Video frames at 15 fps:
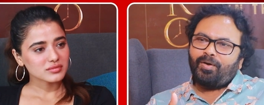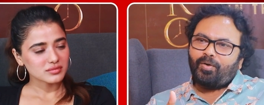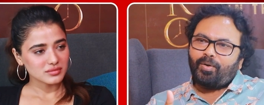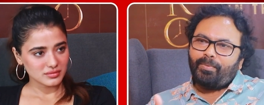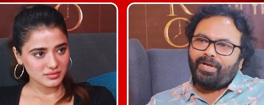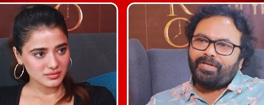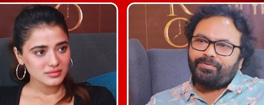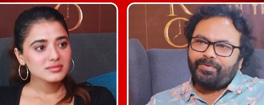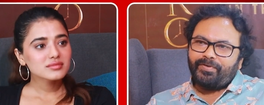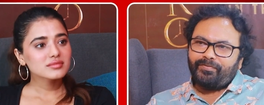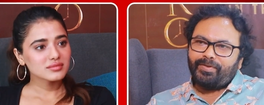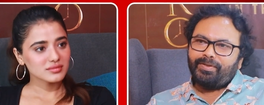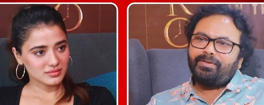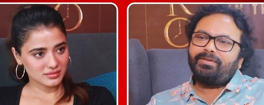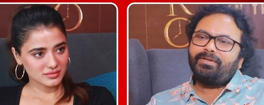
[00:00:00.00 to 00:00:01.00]
Speaker 1: romance
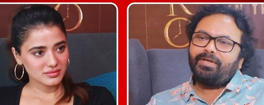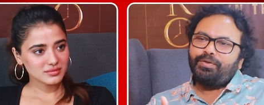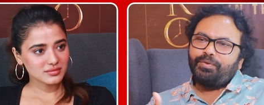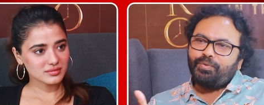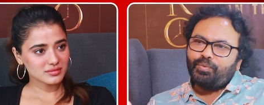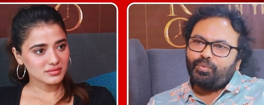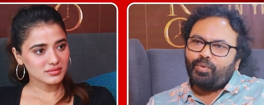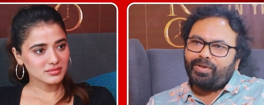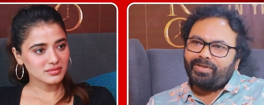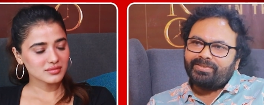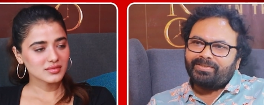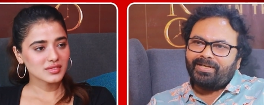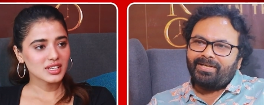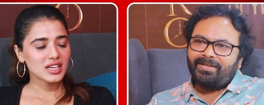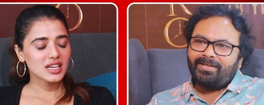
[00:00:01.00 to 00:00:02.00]
between the you and
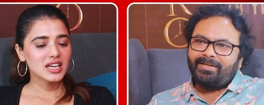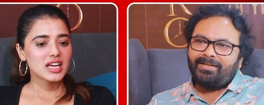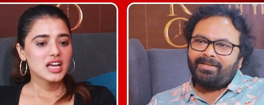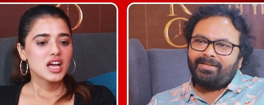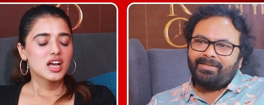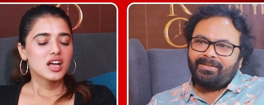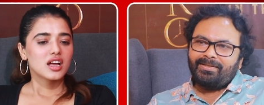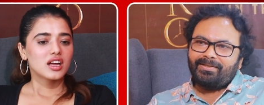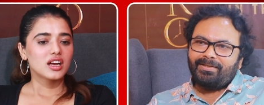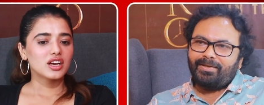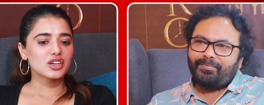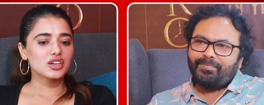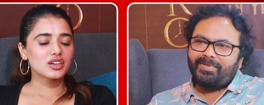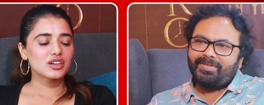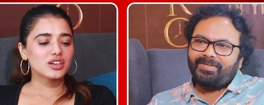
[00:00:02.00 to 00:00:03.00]
Sai?
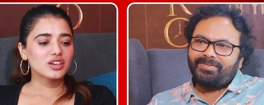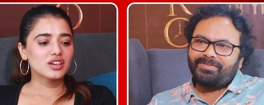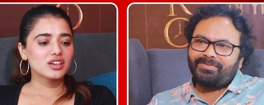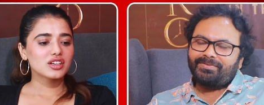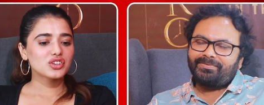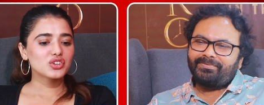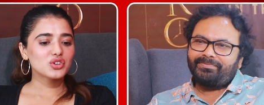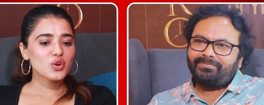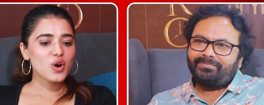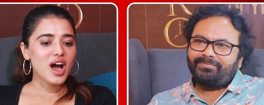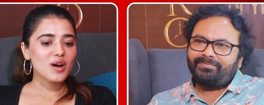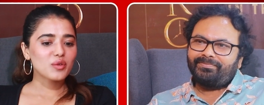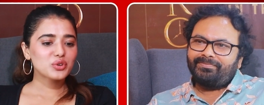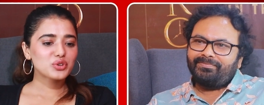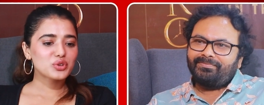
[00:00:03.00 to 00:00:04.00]
Speaker 2: You know,
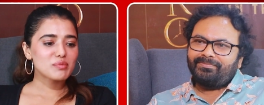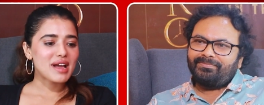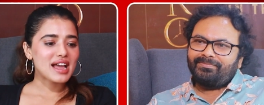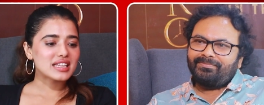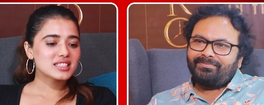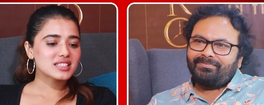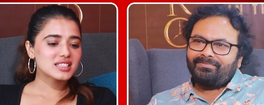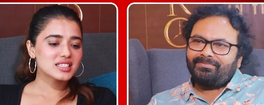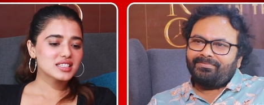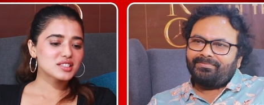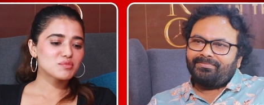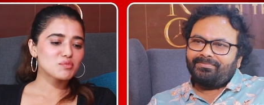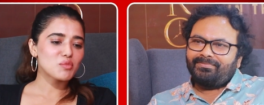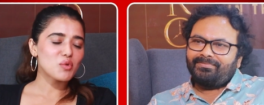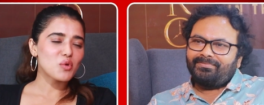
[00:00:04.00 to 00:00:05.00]
our romance
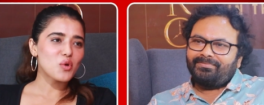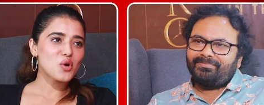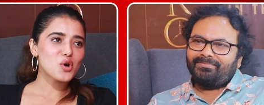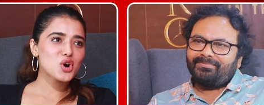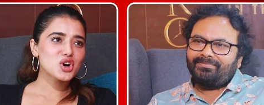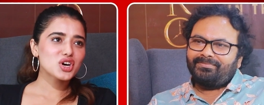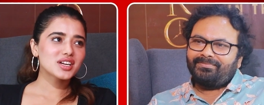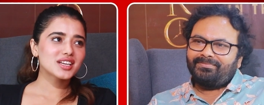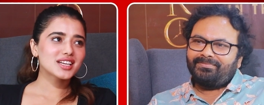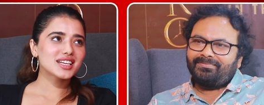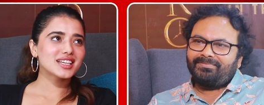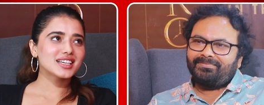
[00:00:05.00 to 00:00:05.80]
is more